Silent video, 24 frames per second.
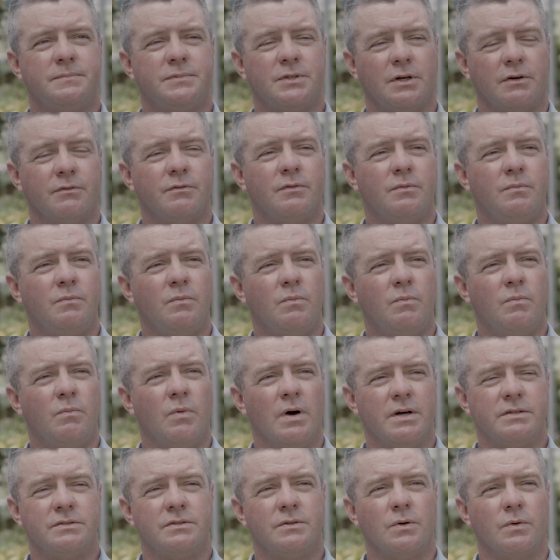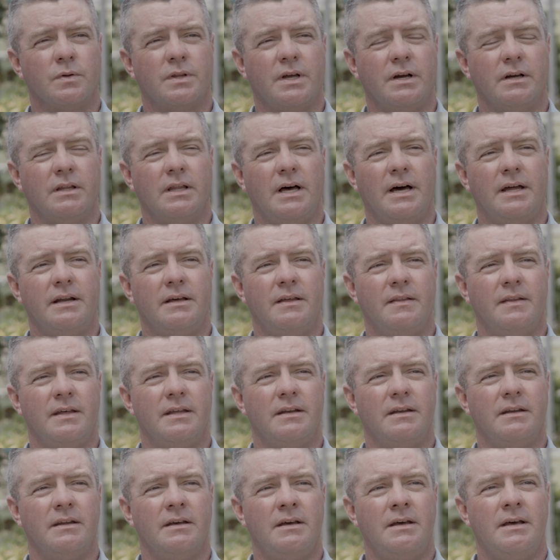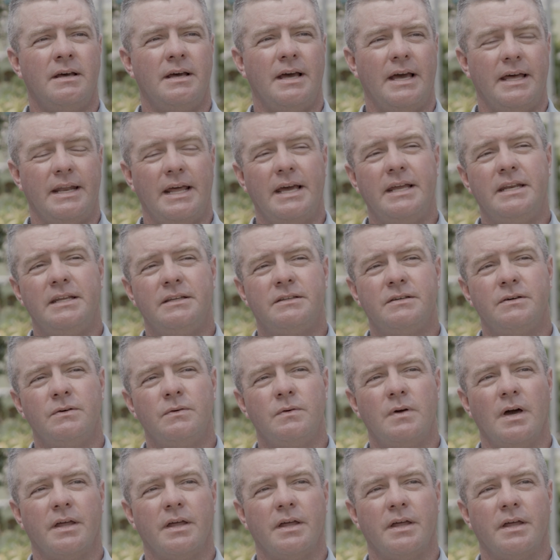served Western North Carolina, and then in eighty-two